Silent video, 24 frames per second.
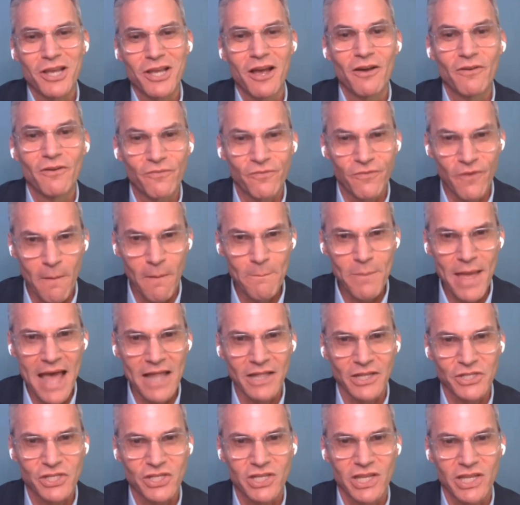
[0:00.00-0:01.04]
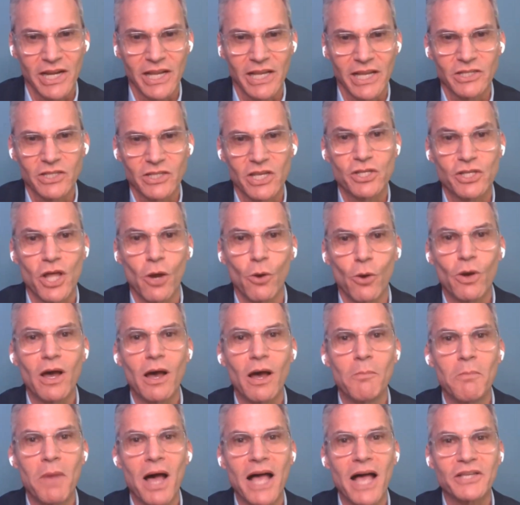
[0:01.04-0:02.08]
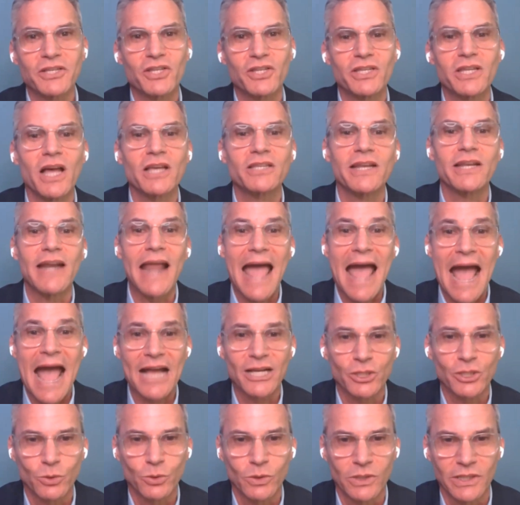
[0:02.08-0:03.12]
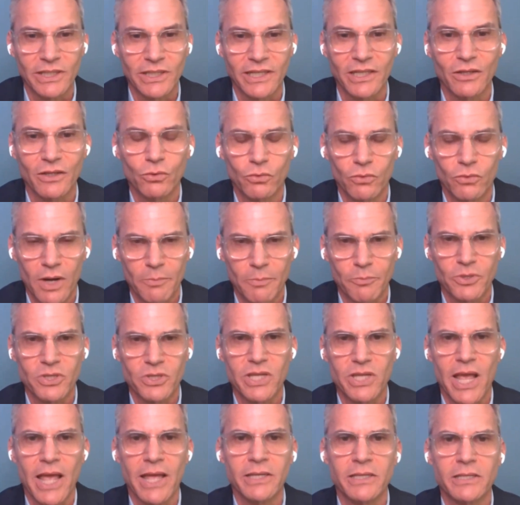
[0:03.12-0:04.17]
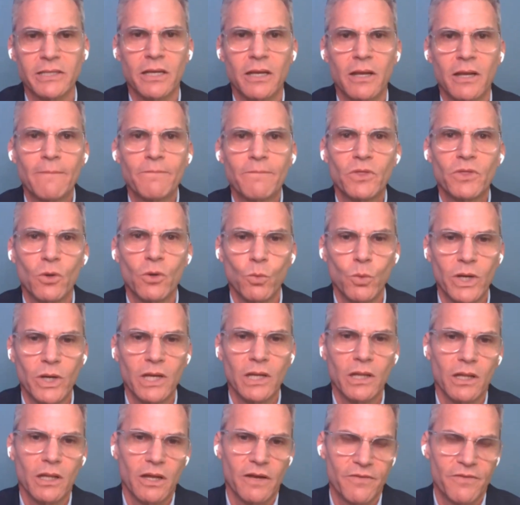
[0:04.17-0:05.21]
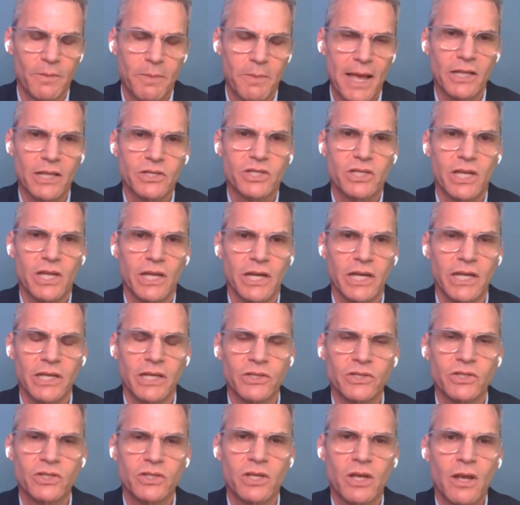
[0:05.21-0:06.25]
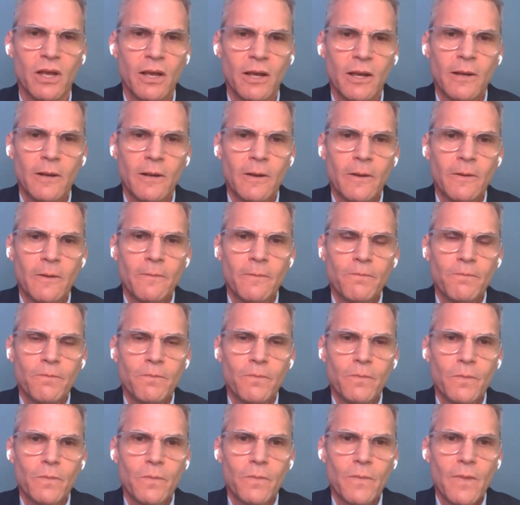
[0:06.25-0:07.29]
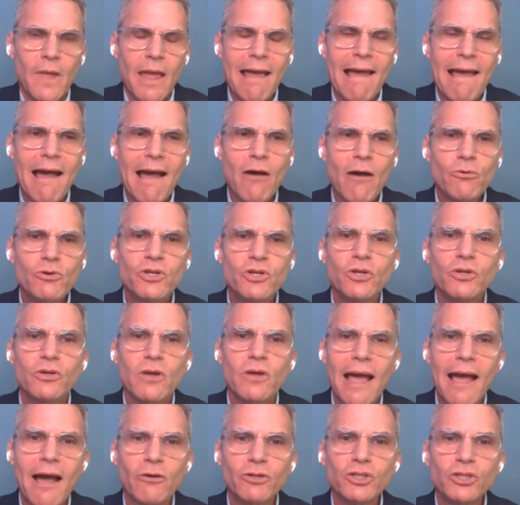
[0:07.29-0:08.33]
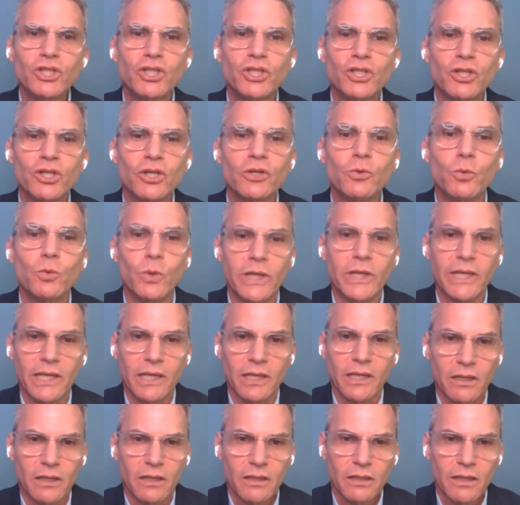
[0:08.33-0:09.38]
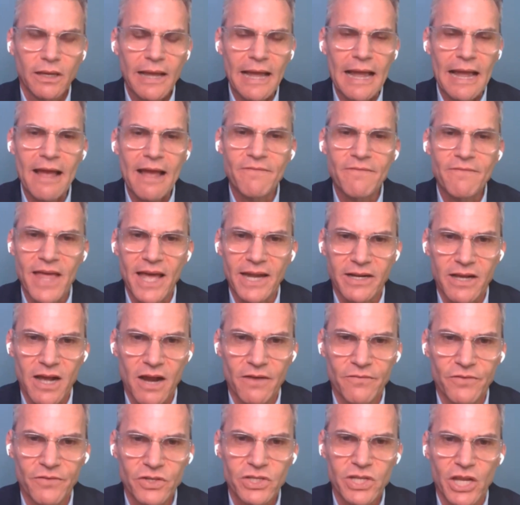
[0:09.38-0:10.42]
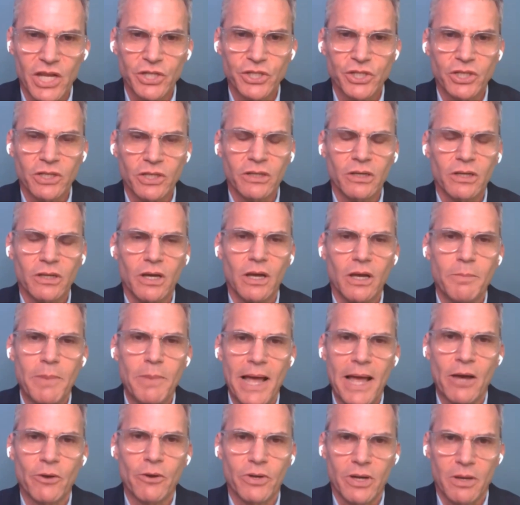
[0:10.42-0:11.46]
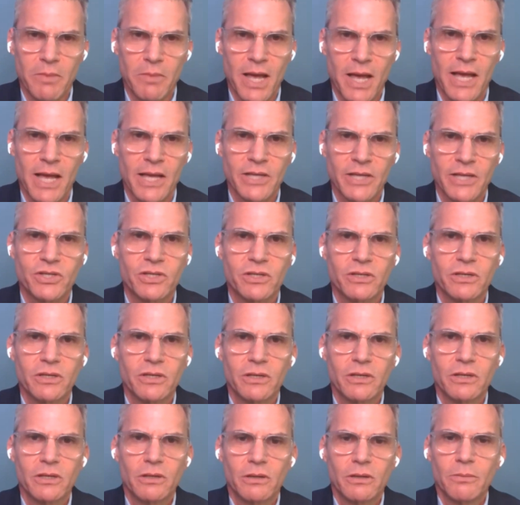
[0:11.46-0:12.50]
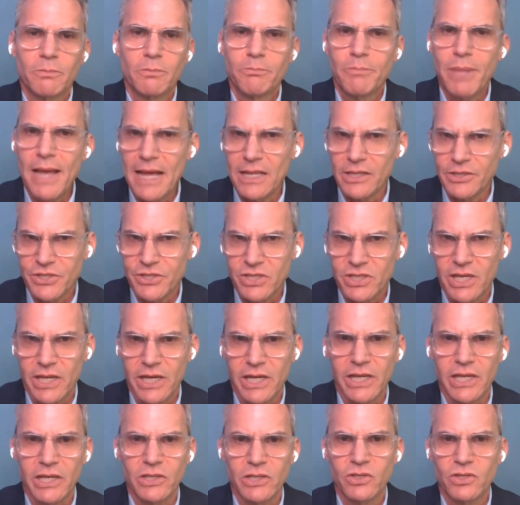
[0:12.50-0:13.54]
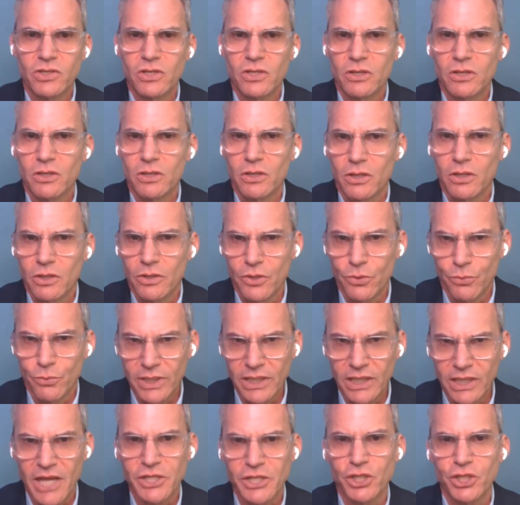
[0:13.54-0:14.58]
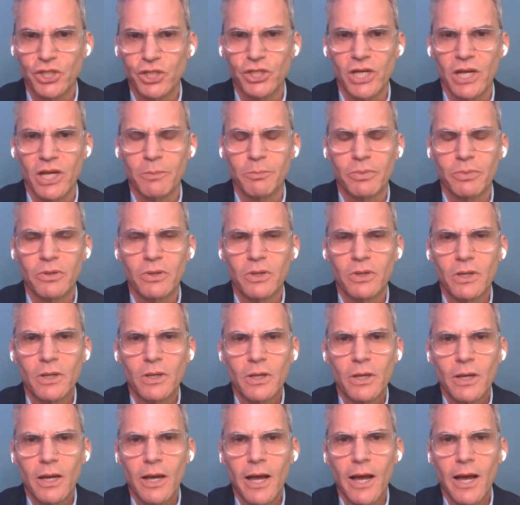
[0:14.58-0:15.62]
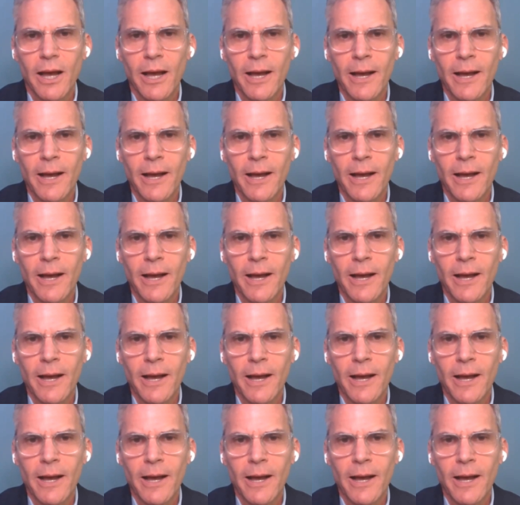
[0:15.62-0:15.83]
Hamas from Palestinians, as though Hamas doesn't actually represent the will of the Palestinians. How should we have that conversation about Hamas, Palestinians, the relationship,